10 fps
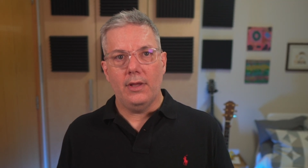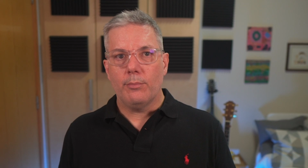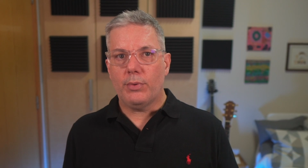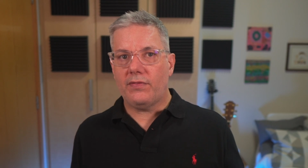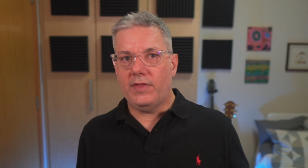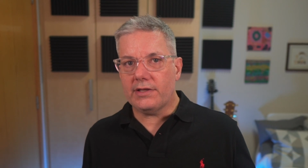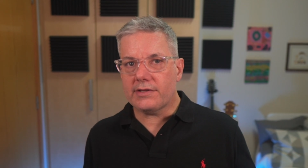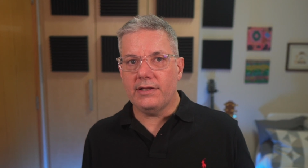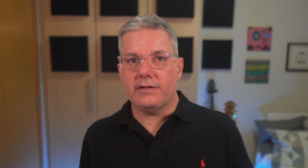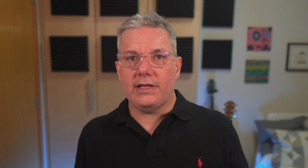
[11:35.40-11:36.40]
But
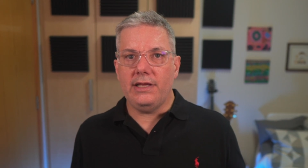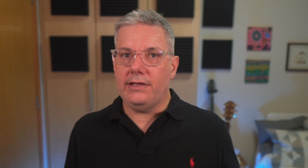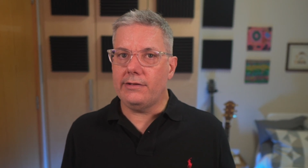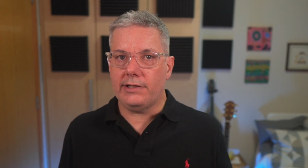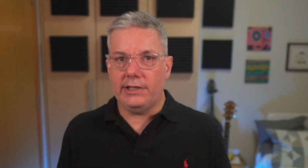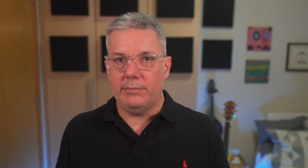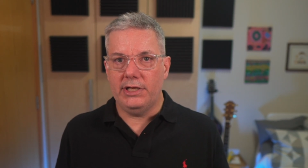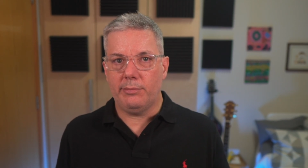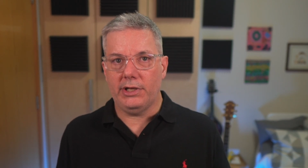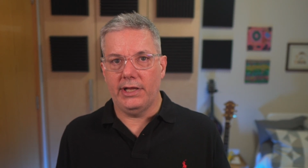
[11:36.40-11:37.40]
this is easily
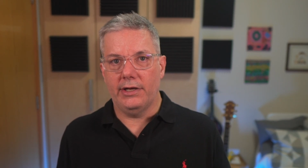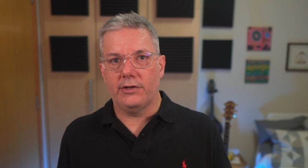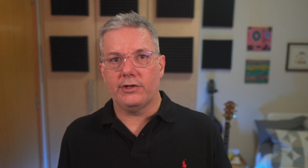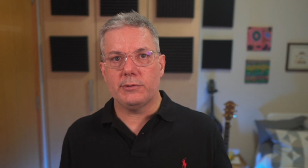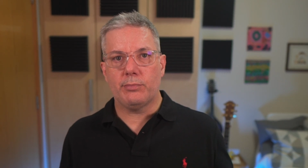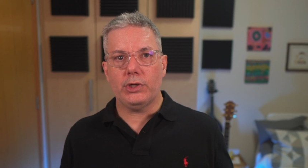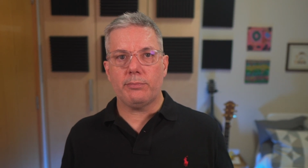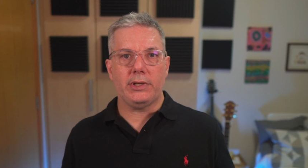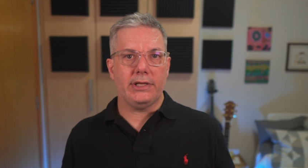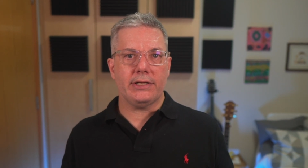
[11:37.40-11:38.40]
manipulated to put a
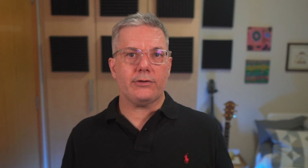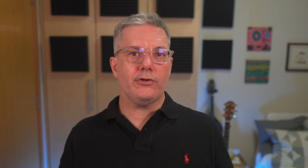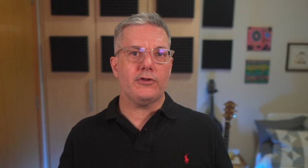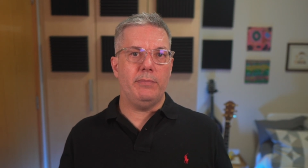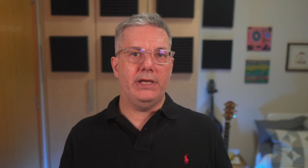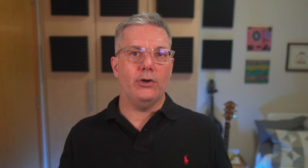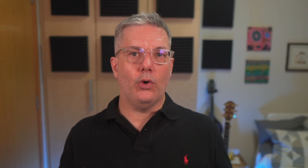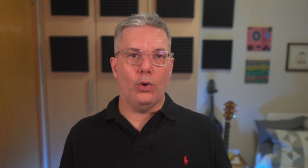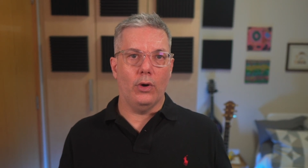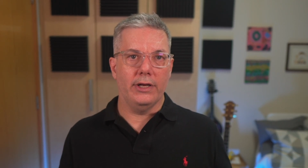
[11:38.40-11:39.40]
political spin
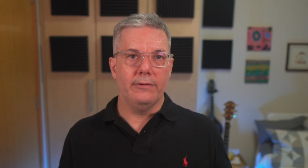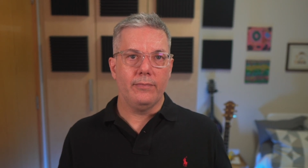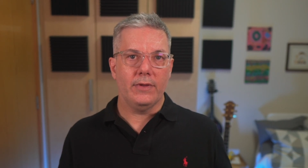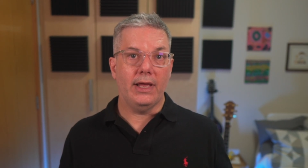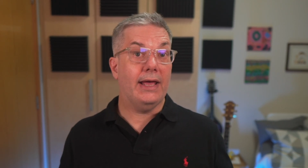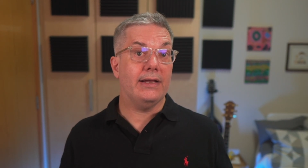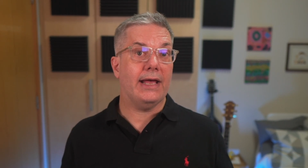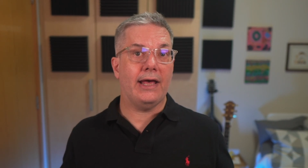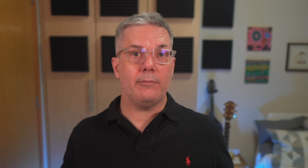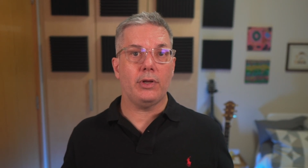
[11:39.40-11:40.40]
on and
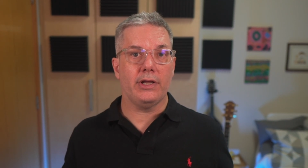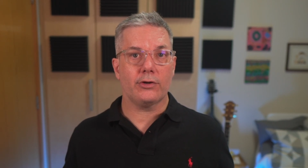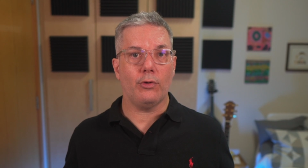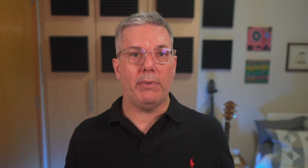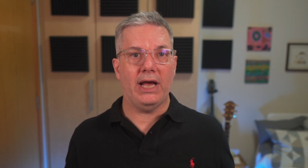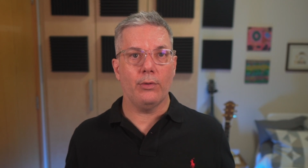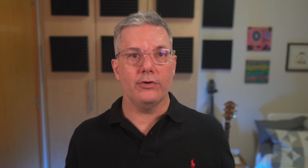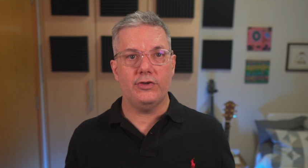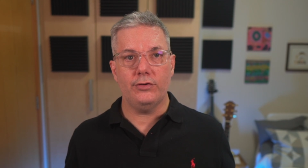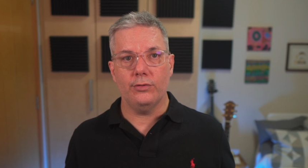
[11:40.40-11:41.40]
add political power
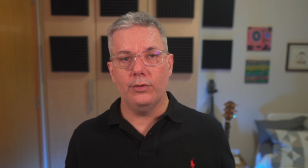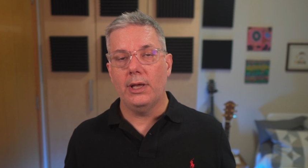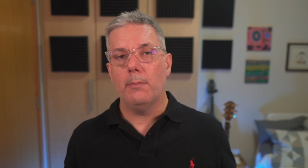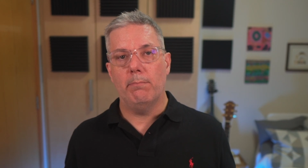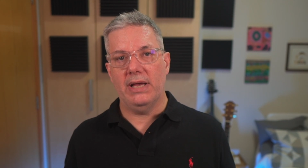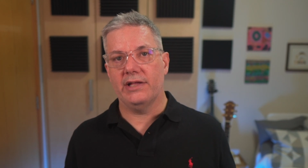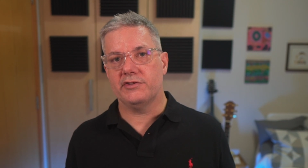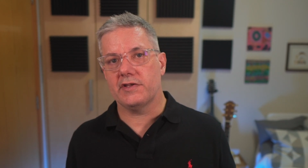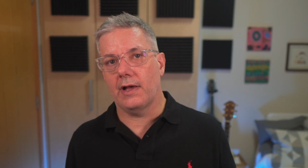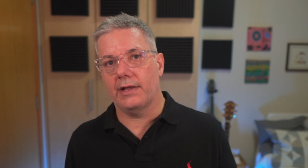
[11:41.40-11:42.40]
to bad
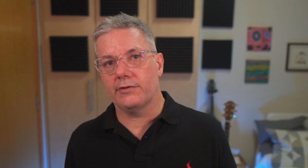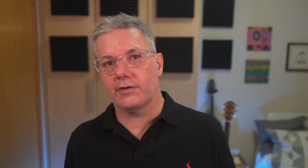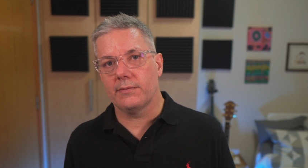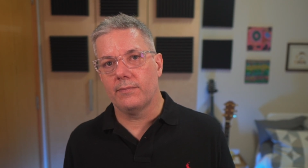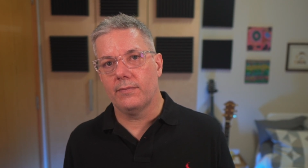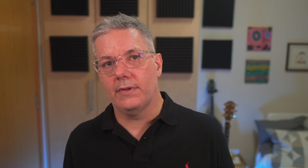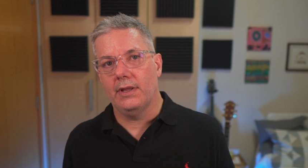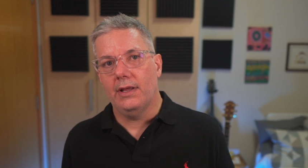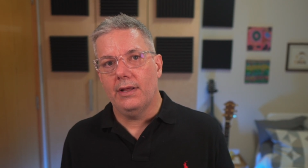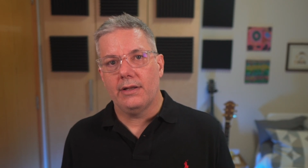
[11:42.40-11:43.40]
science.
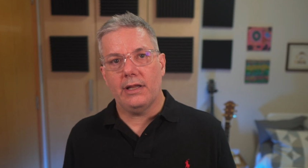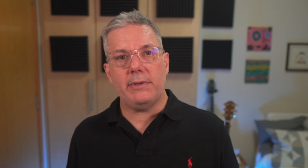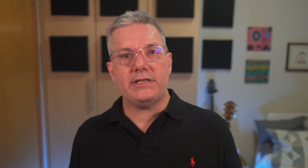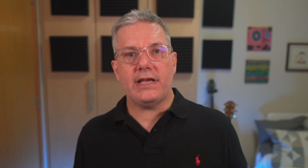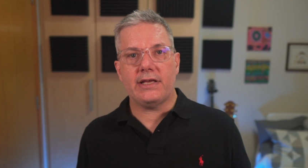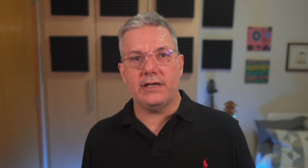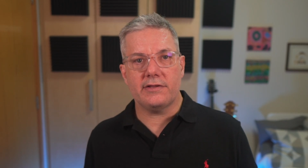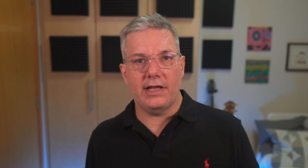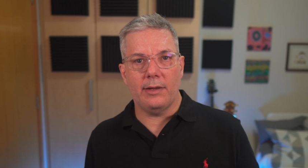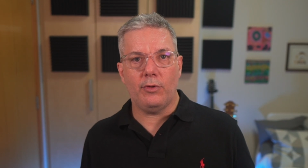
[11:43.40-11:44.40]
Let me take an
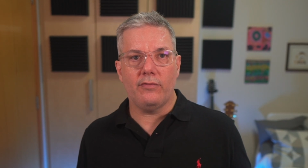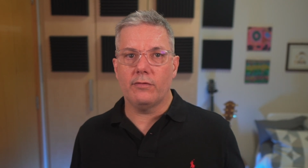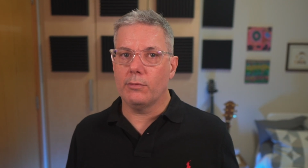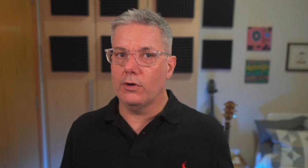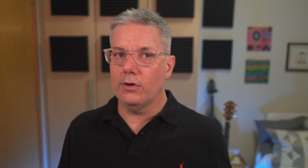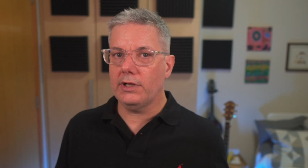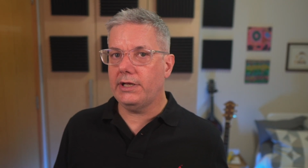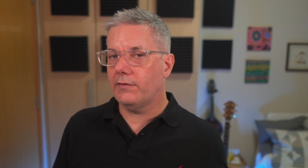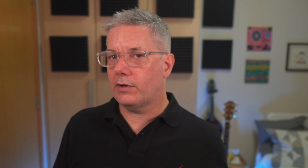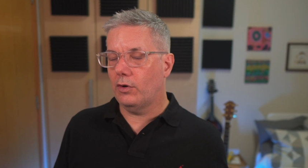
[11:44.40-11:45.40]
example from early
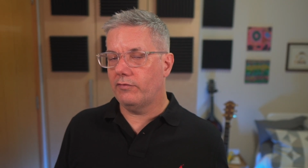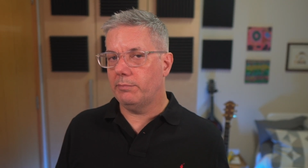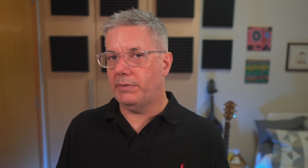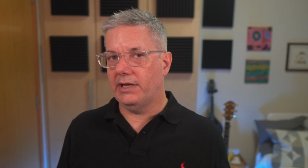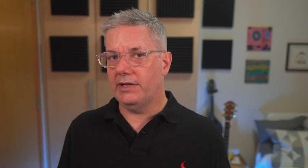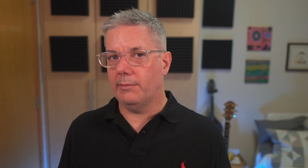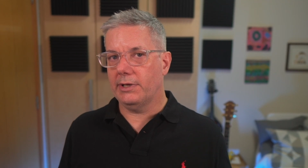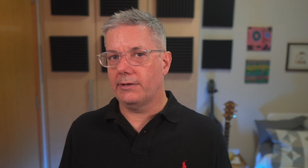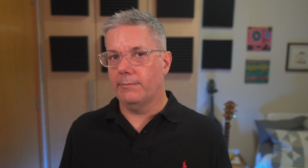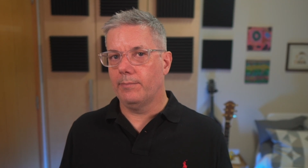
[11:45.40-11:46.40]
in the COVID
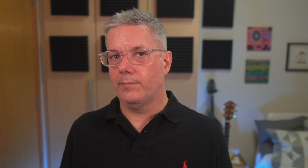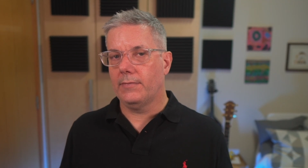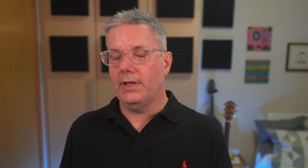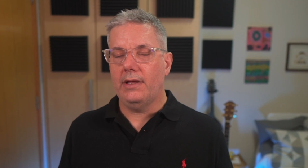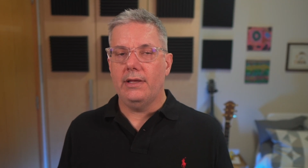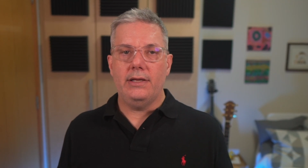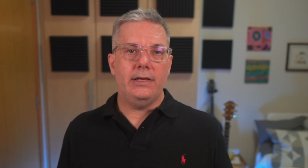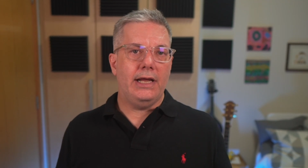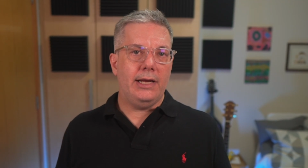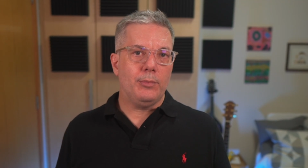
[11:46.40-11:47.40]
pandemic.
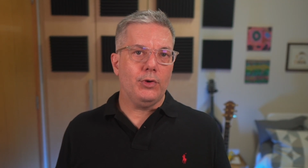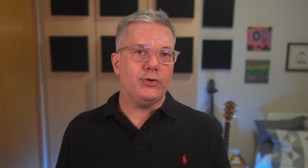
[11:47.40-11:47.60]
In April